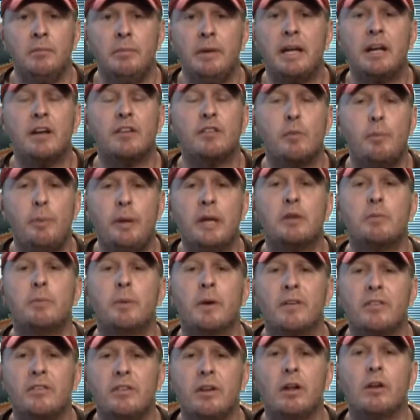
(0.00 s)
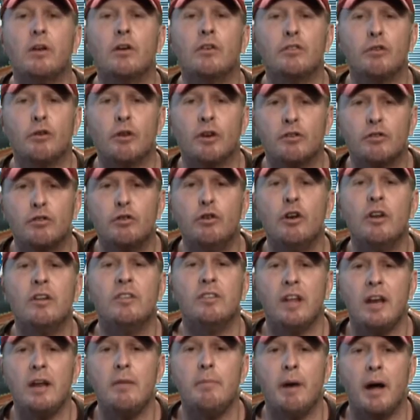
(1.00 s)
because the Pittsburgh Steelers are as good
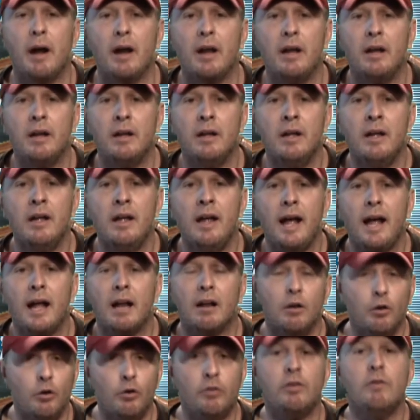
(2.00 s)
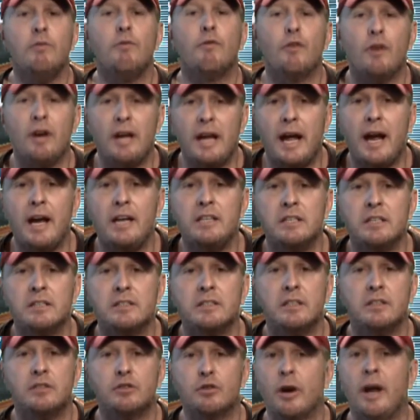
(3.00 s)
as anybody. And losing free
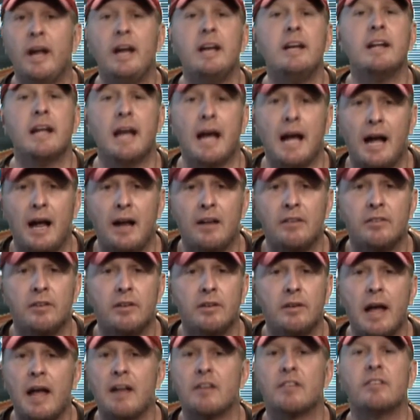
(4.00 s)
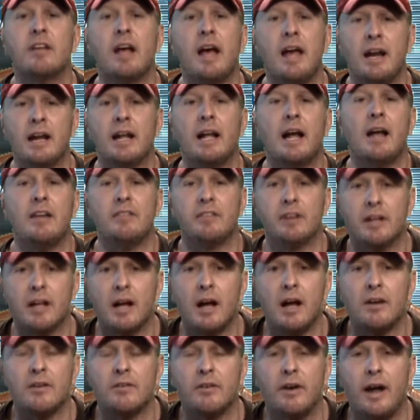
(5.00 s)
agents and trading guys and not signing guys to
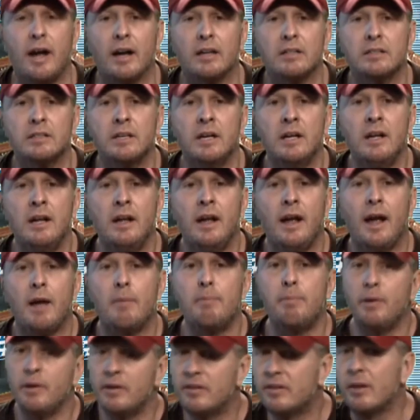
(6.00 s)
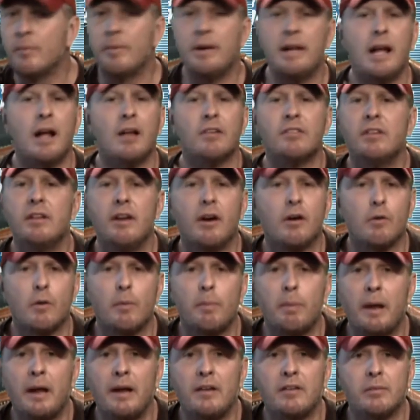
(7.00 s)
contracts and putting somebody else in there to
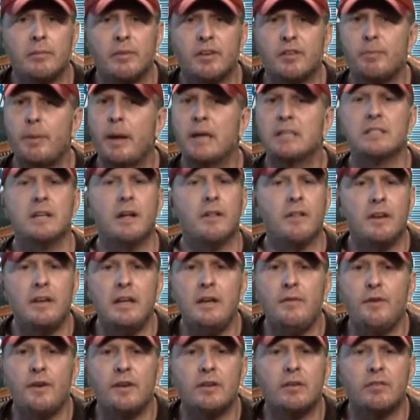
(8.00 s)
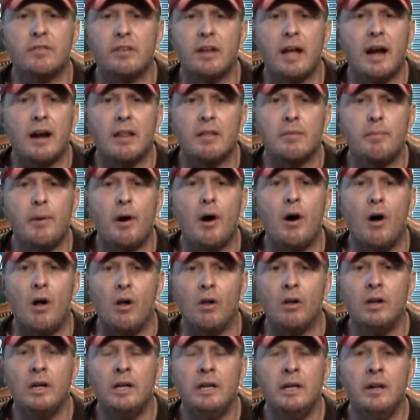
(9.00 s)
replace them, especially on the defensive side of the
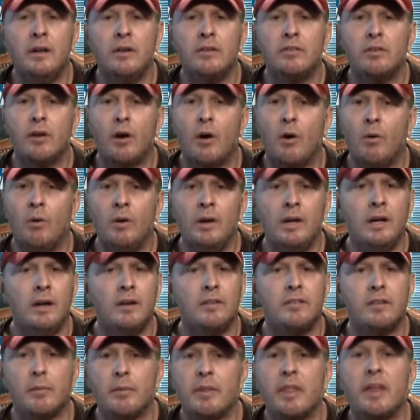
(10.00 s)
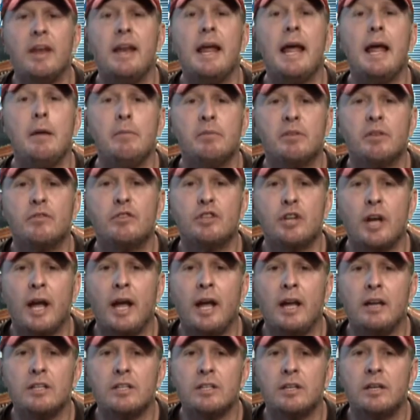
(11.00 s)
ball. So some of the names have
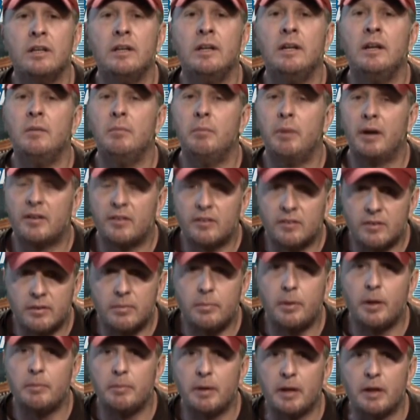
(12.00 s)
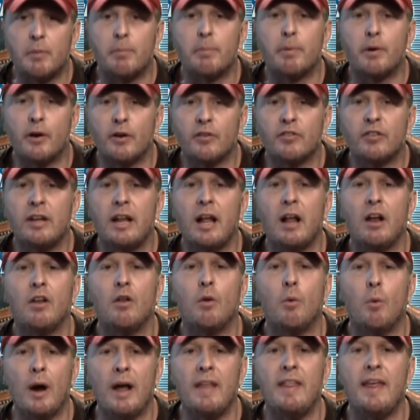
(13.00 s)
changed, but, but, but the personnel
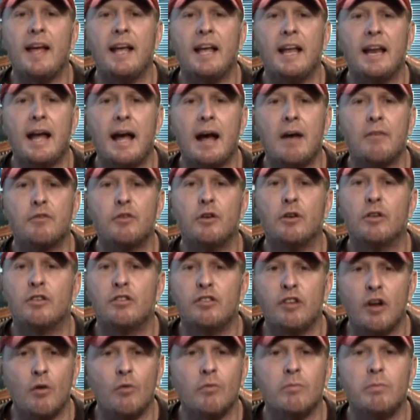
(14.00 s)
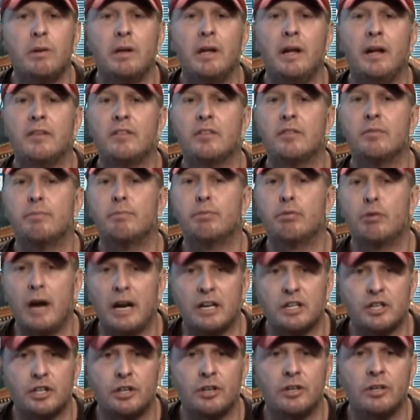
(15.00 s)
and the way they get after it, zone blitz,
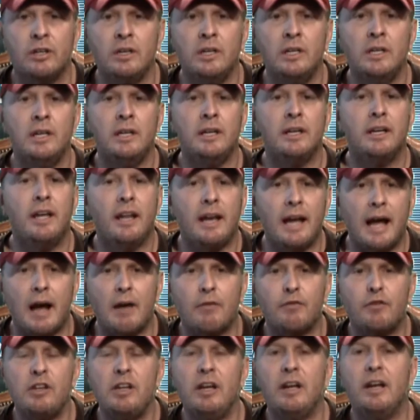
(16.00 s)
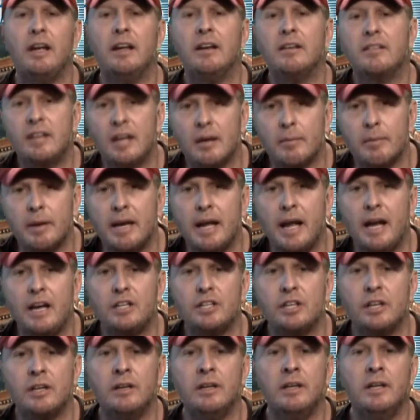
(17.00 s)
pressure, get after you,
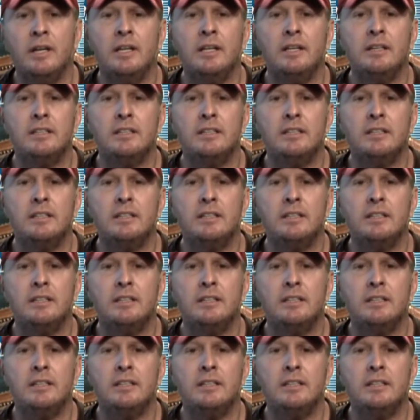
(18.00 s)
intimidation,